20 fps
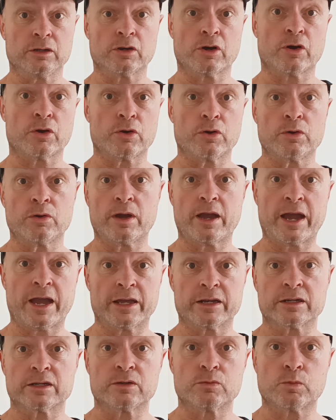no
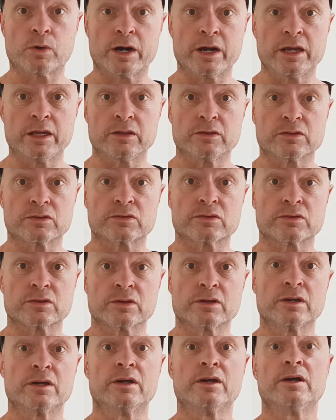added
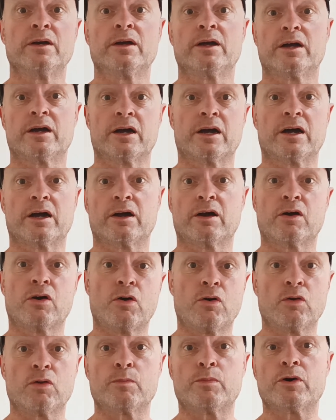weights,
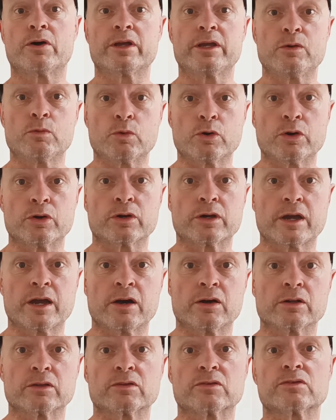whole body
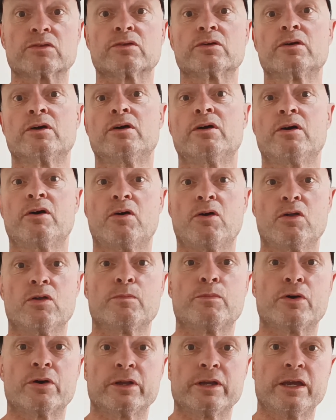workouts,
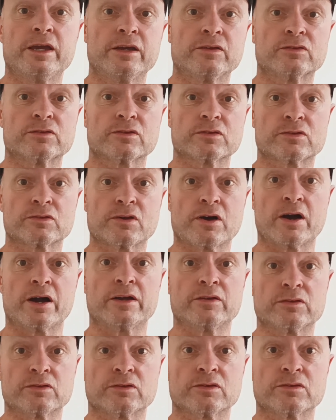whole body
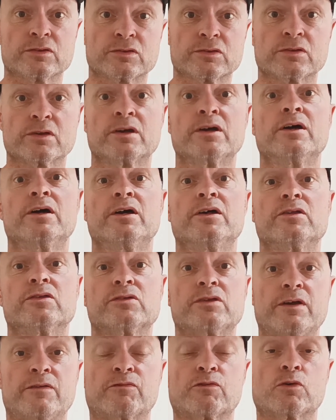exercises
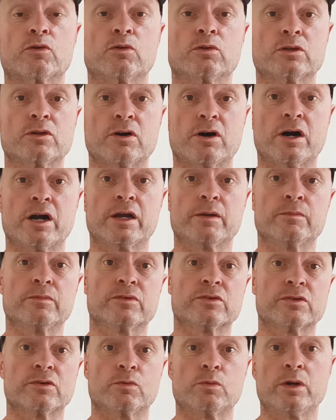several
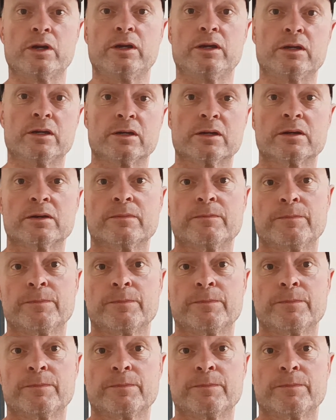times a week.